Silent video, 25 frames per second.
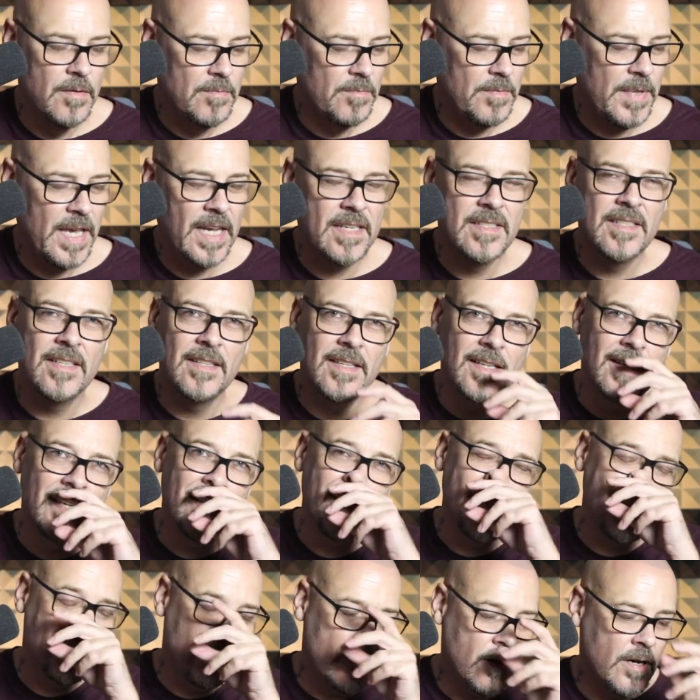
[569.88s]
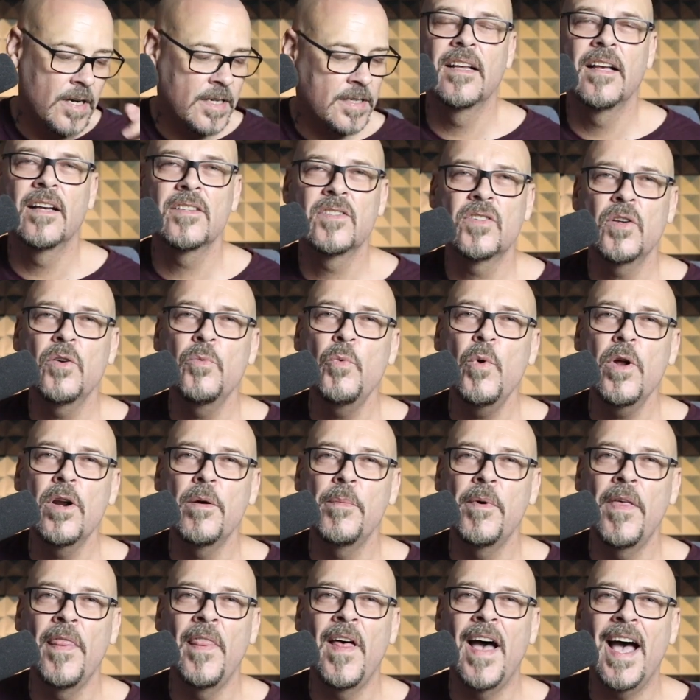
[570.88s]
Back to the E, right? So when I'm
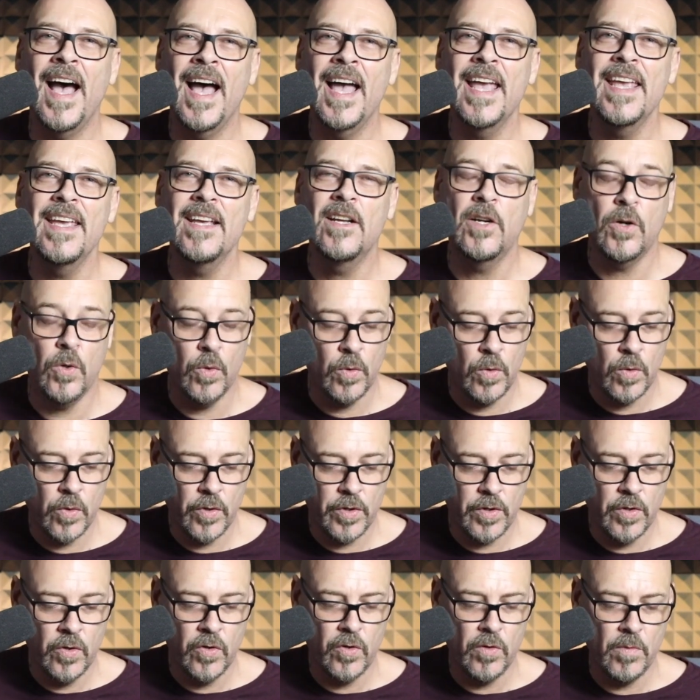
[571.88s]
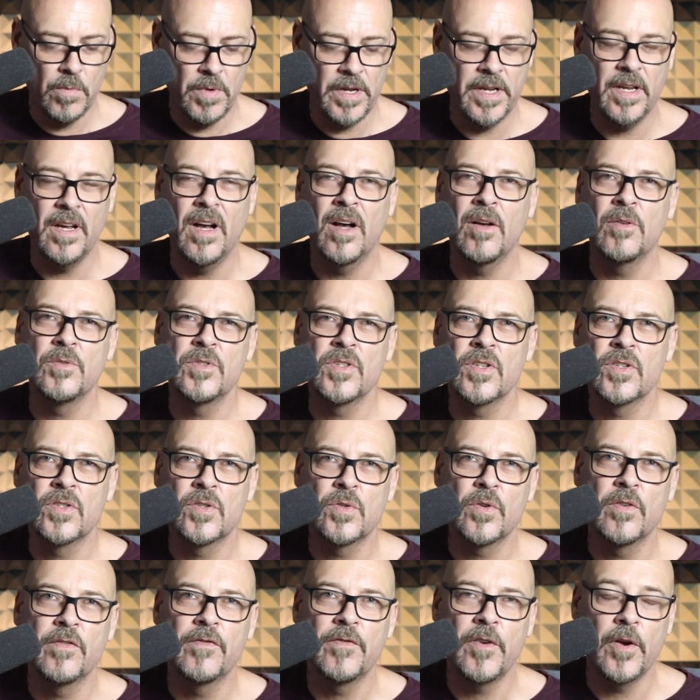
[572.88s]
on the A chord, normally I'll just
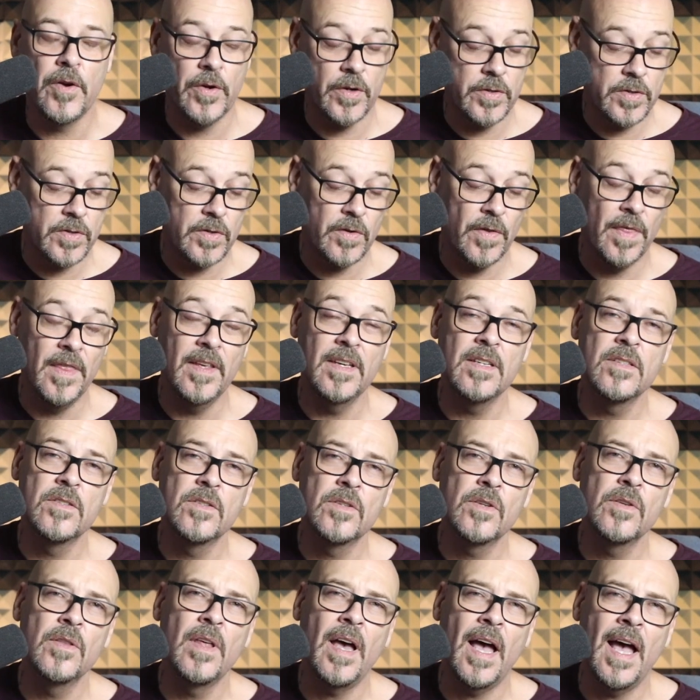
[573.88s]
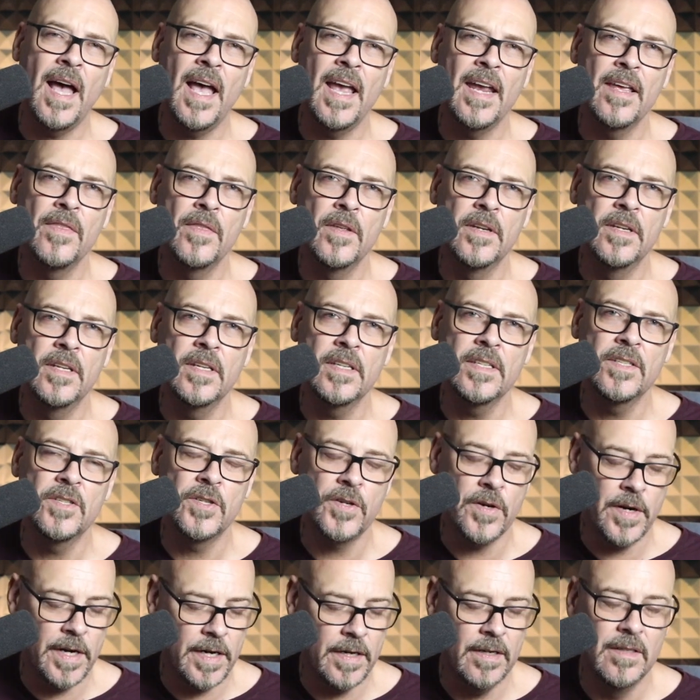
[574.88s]
sort of focus on these two, the A and the D
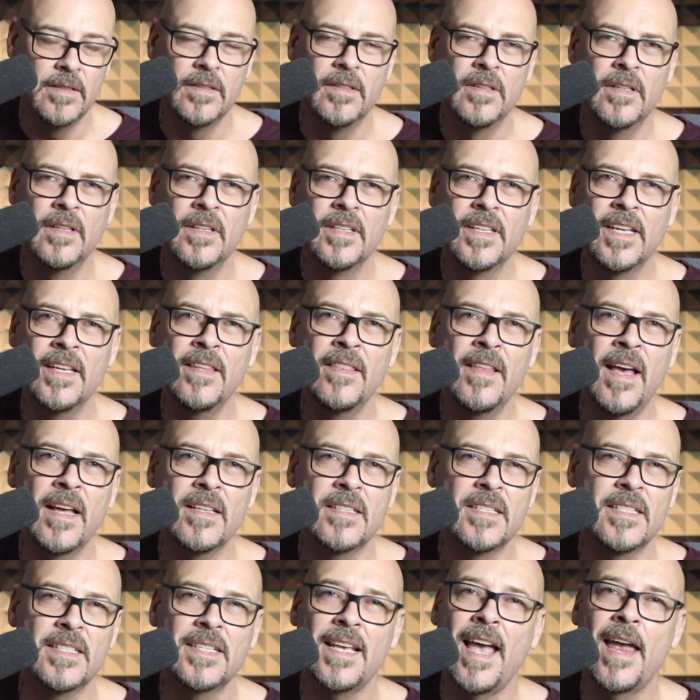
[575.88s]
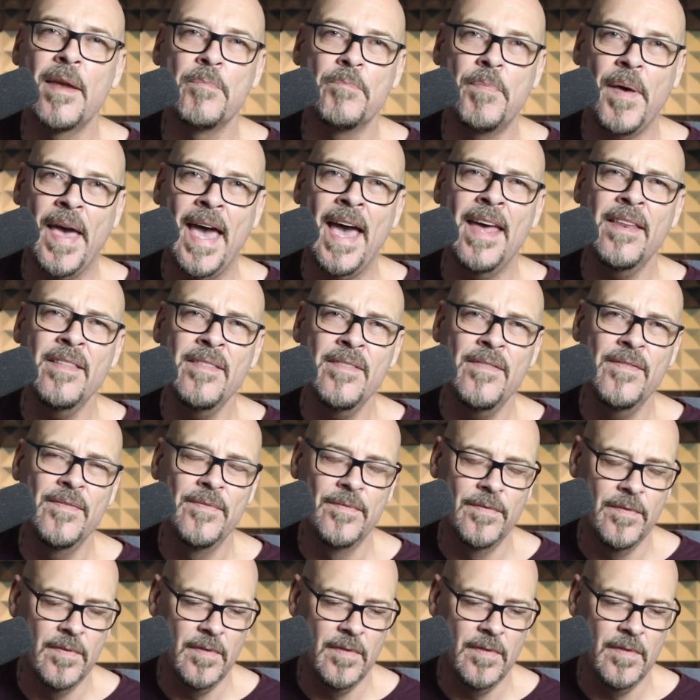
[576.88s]
string, in that same pattern.